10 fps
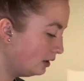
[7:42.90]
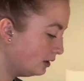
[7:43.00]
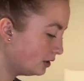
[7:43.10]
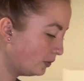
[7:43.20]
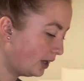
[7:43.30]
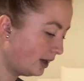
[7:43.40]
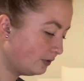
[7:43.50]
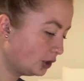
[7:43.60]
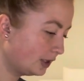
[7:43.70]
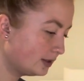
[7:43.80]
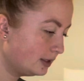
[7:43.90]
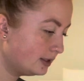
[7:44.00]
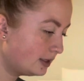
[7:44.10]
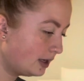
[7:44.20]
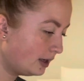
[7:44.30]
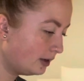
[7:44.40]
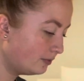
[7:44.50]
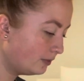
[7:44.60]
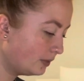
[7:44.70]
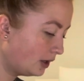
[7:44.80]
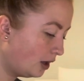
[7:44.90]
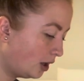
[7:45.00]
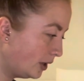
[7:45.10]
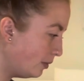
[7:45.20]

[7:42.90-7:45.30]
So we have Justice, yeah. Harmony,